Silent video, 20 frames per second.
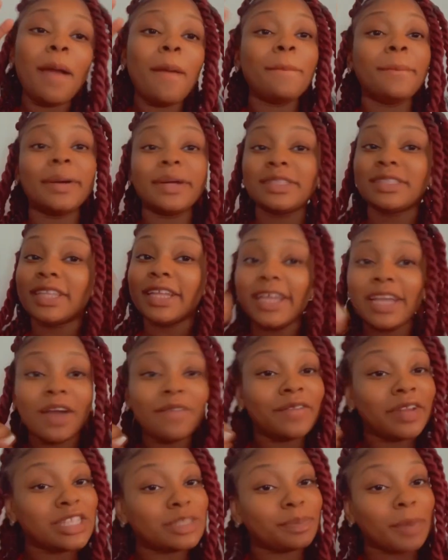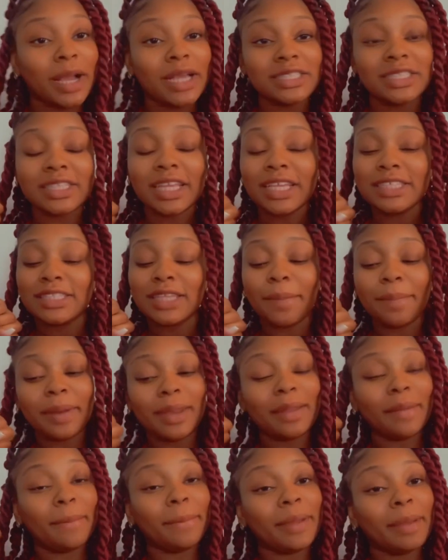But then I'm gonna spice things up a
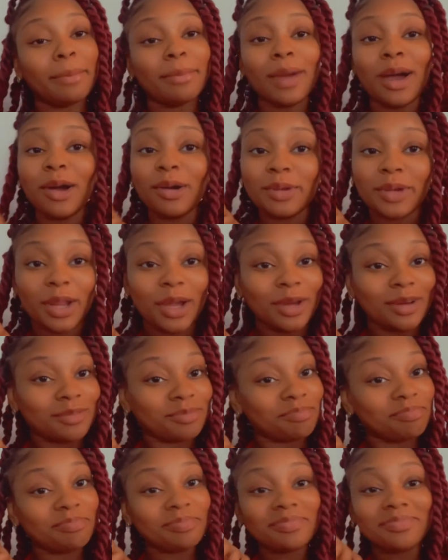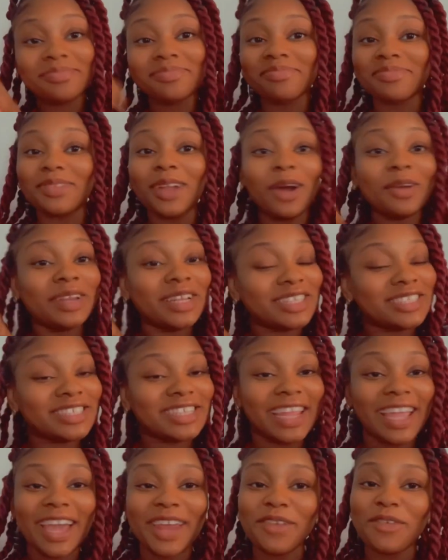little bit more though on this
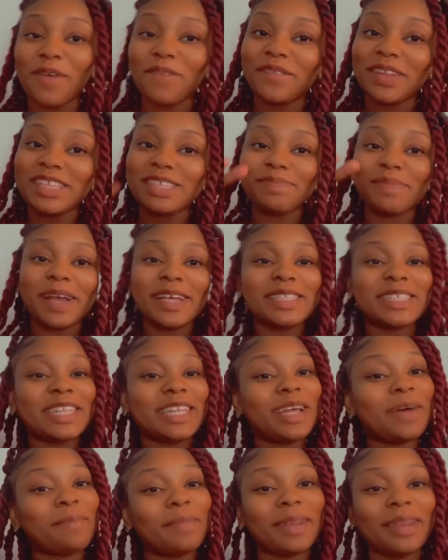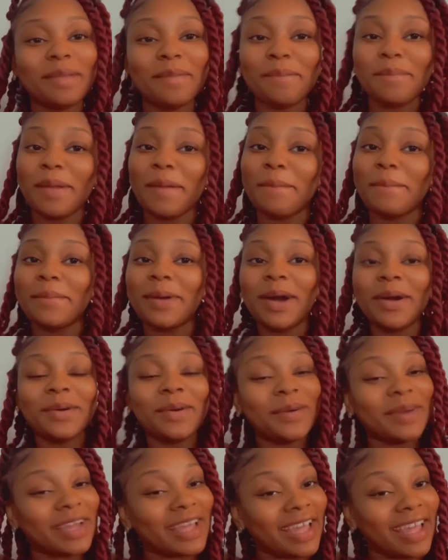channel. I'm gonna spice it up a little bit
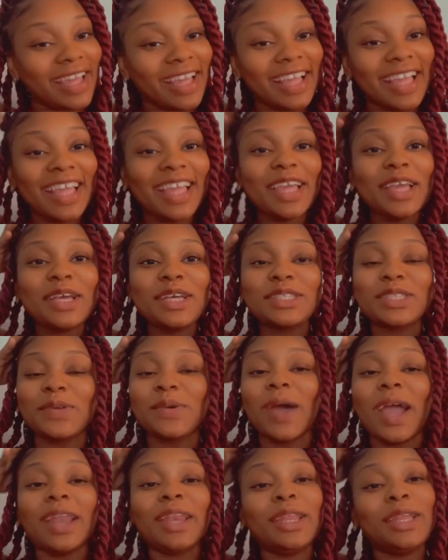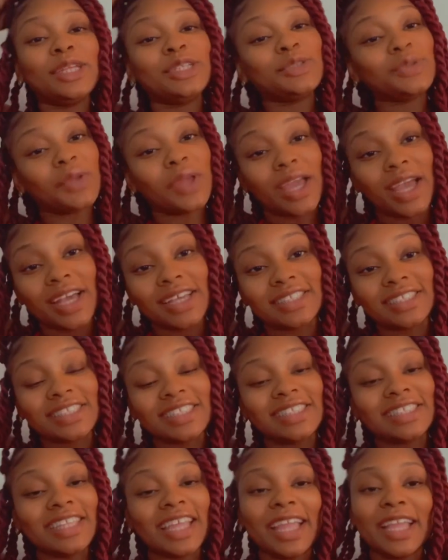more, okay? So I need you guys to
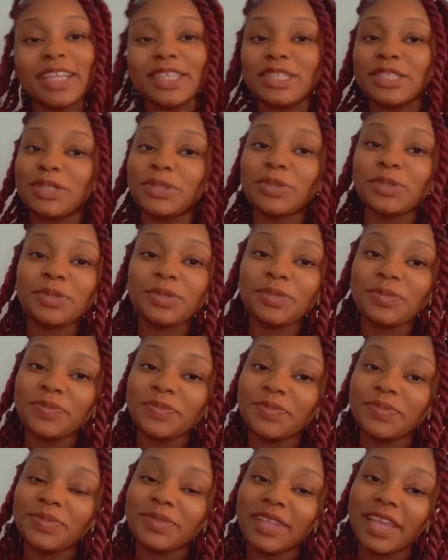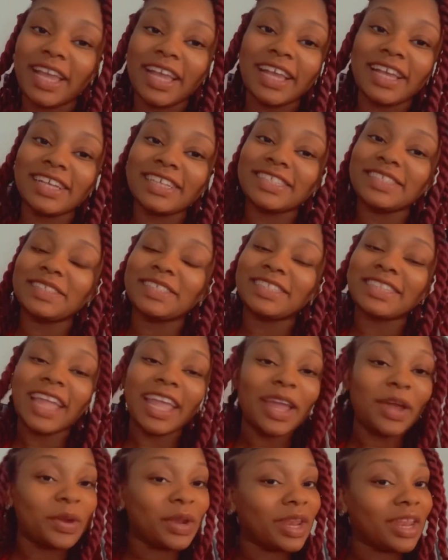stay in tune and
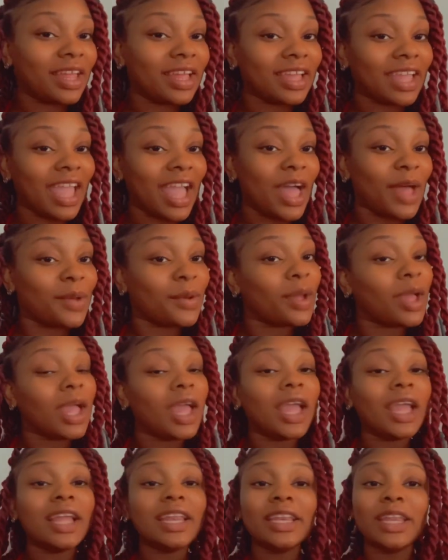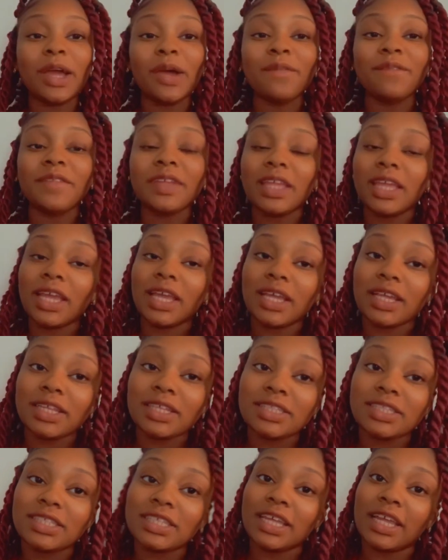stay on the lookout. Don't forget
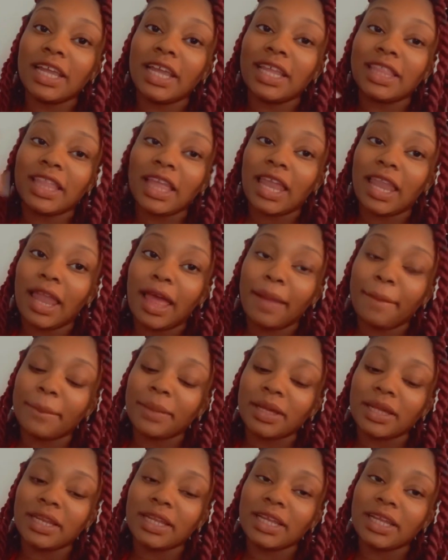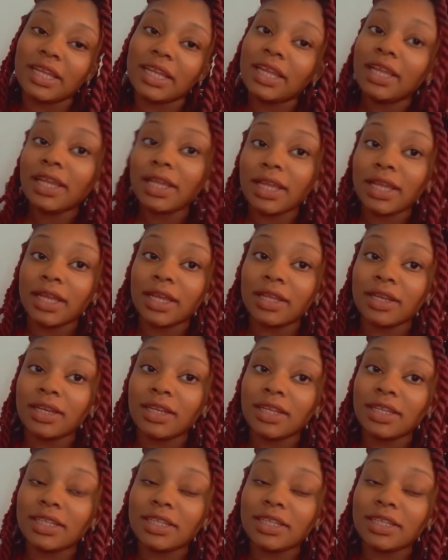to hit that like button and